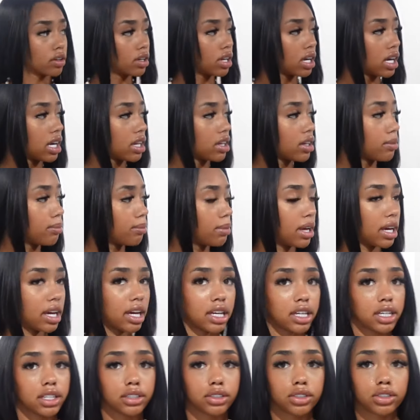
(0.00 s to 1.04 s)
kind of
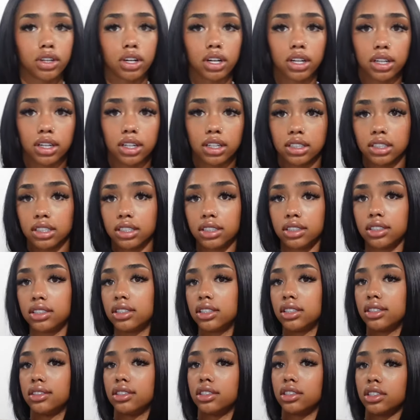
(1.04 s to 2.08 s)
bad trying to get into
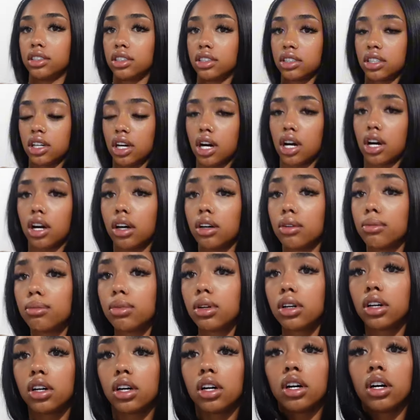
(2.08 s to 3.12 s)
this top,
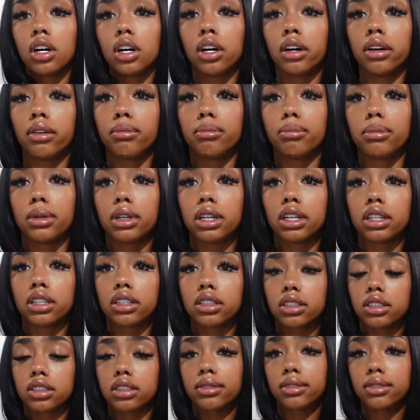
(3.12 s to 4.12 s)
but